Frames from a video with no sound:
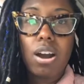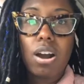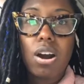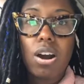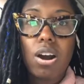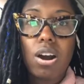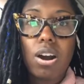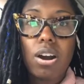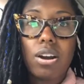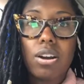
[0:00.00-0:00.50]

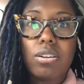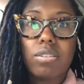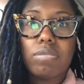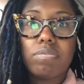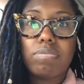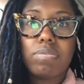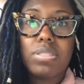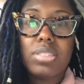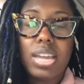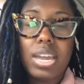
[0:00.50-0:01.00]
are
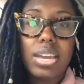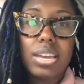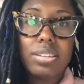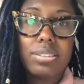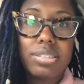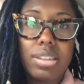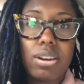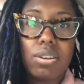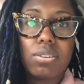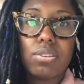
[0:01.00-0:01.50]
things
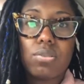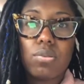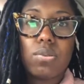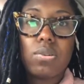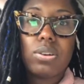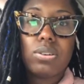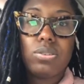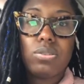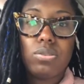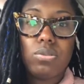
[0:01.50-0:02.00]
that are
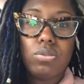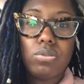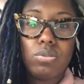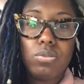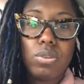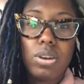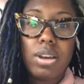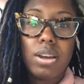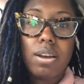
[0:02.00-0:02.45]
going to